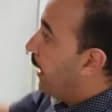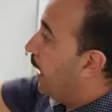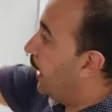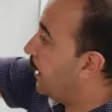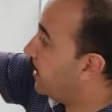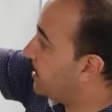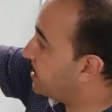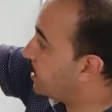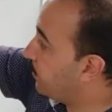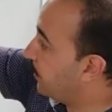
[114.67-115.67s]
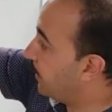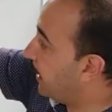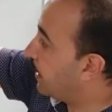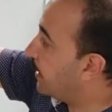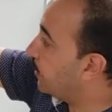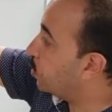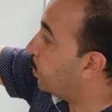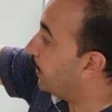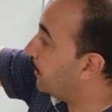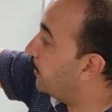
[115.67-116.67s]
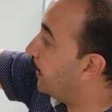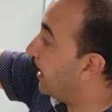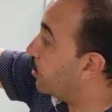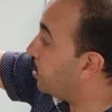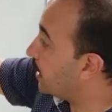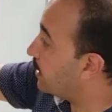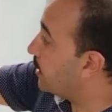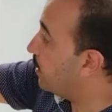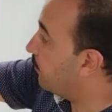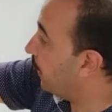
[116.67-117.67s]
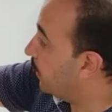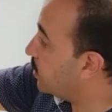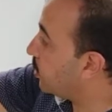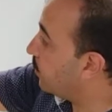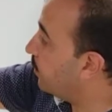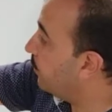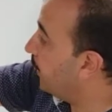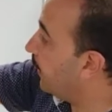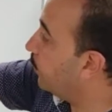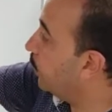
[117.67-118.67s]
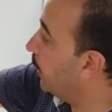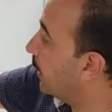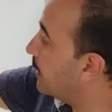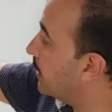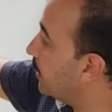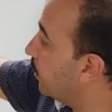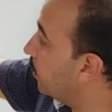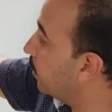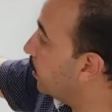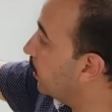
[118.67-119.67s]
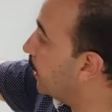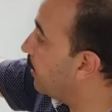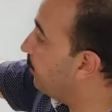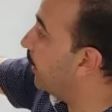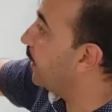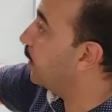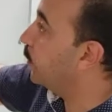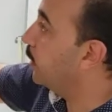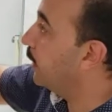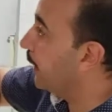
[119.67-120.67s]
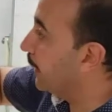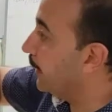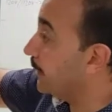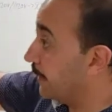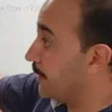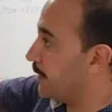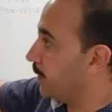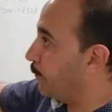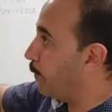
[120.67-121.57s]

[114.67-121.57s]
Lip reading: And this is the variac that will adjust the values of the variable AC or the variable EC.